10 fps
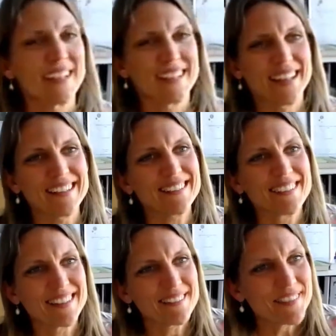That's a
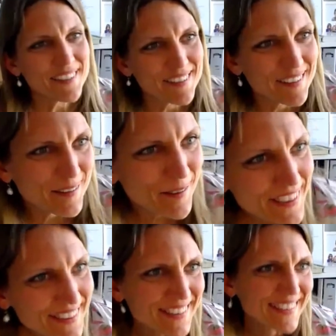difficult
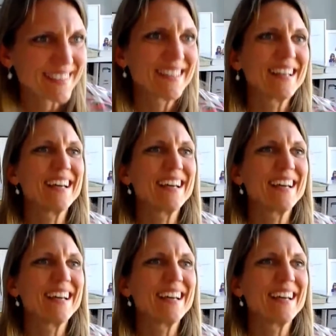question.